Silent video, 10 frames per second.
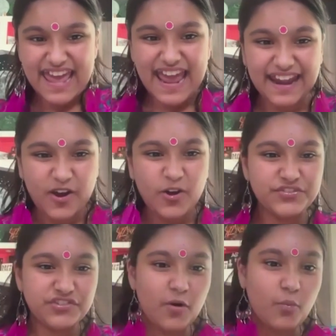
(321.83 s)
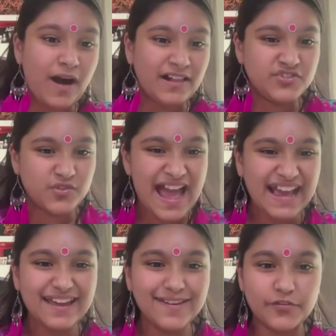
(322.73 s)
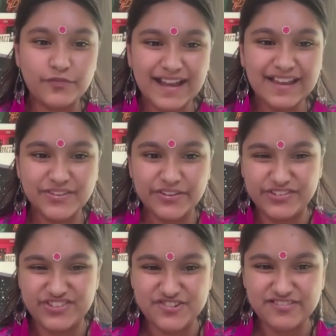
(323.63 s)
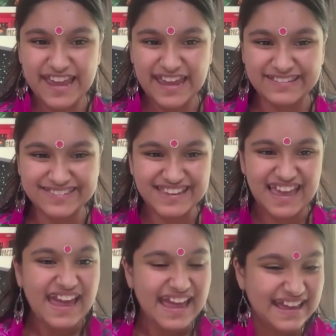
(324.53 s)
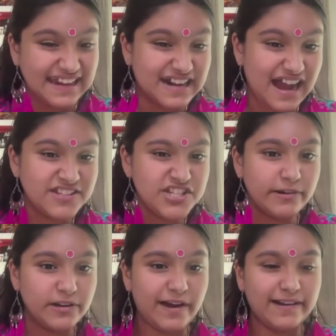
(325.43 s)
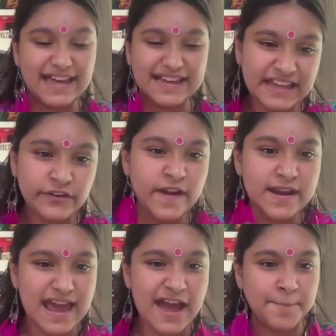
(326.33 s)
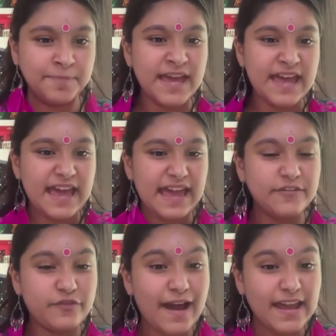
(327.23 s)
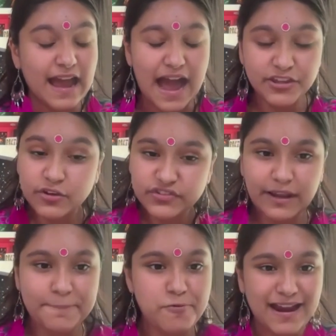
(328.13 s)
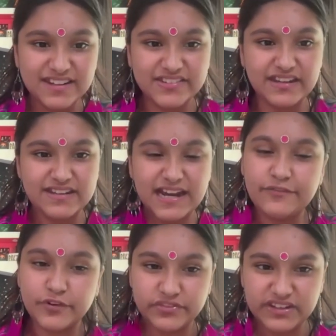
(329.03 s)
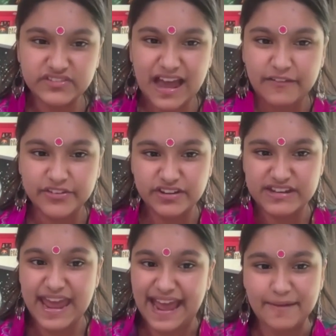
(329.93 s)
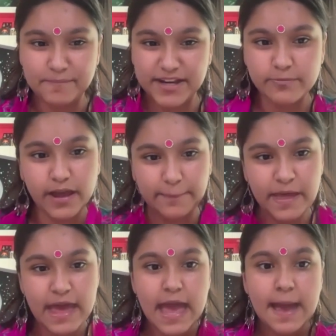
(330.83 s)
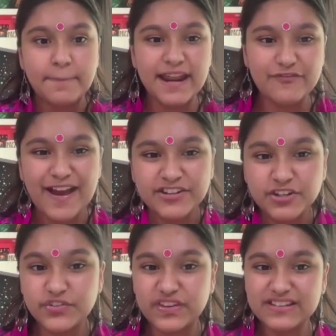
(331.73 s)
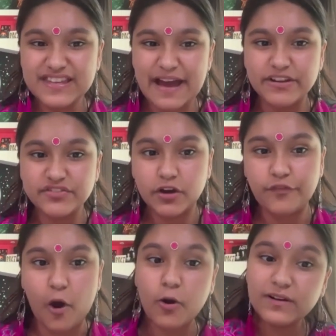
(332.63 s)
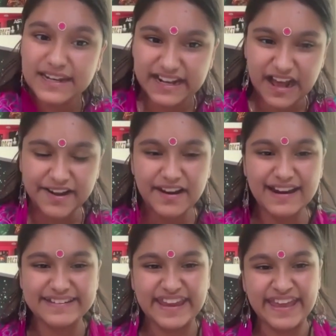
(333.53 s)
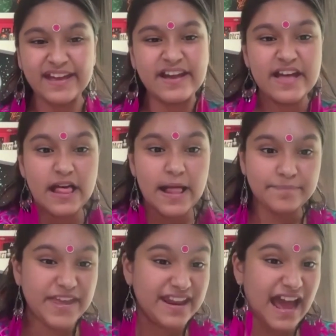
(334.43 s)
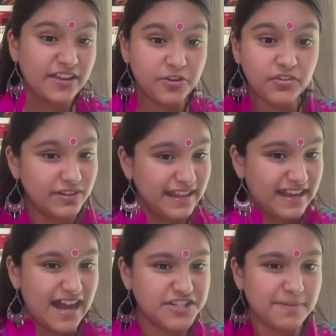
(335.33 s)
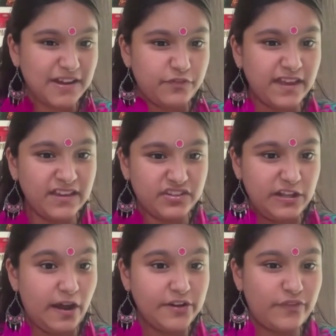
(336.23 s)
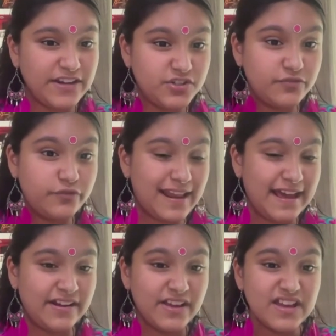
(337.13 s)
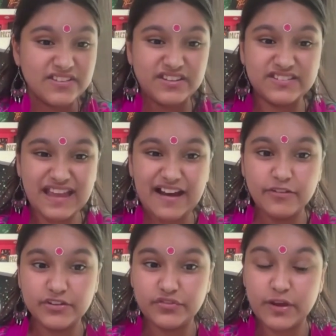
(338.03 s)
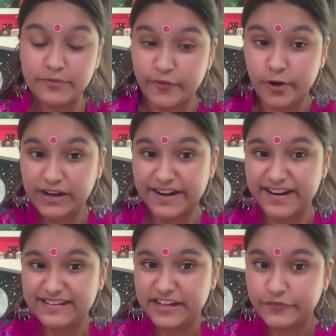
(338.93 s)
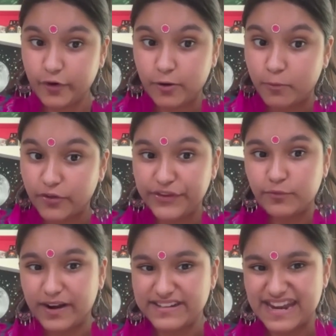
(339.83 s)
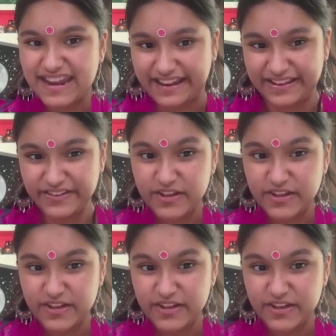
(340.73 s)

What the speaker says: And also, while dragging your fingers on the strings, it can cut you a lot. Like, even now, if I usually practice guitar for 6 hours a day minimum, but if I do 6 hours of only Carnatic, then I usually cut my fingers a lot if I do for like 6 hours for Carnatic for more than one day.